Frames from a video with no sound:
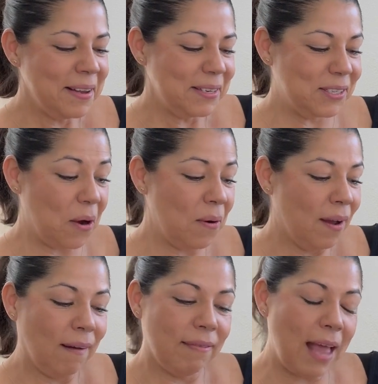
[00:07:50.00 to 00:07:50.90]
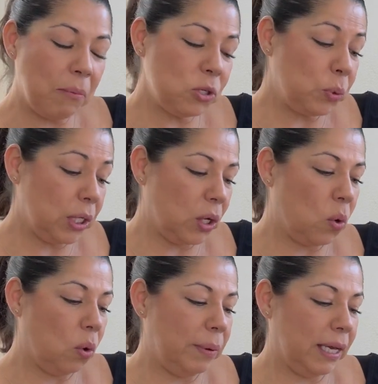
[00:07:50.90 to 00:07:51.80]
So that was really
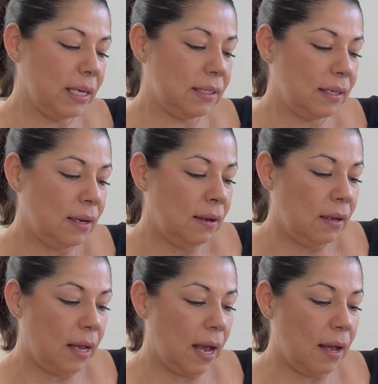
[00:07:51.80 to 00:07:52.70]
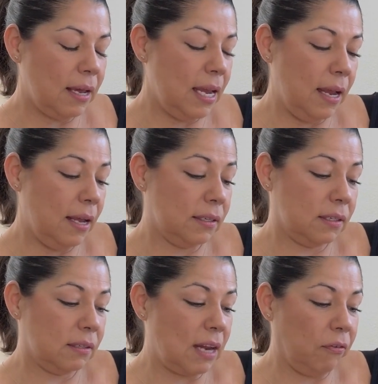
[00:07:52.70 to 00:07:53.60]
cool because
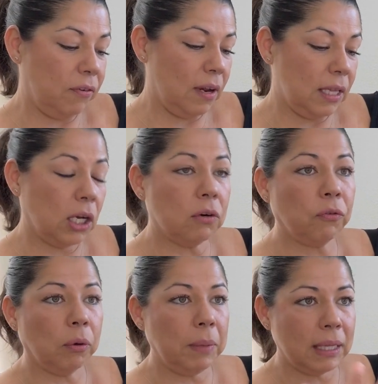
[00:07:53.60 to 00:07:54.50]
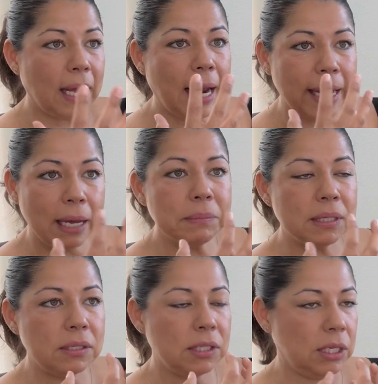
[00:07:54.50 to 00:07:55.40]
it's definitely confirming that I am
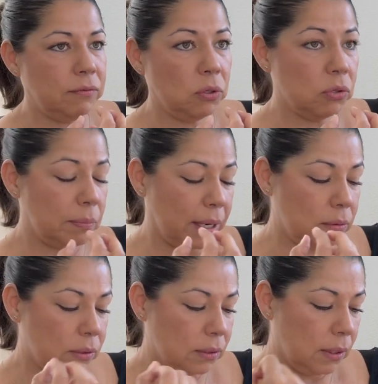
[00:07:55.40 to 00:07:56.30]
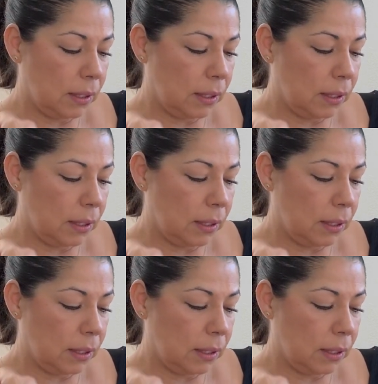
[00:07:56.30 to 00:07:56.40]
sensitive to those metals.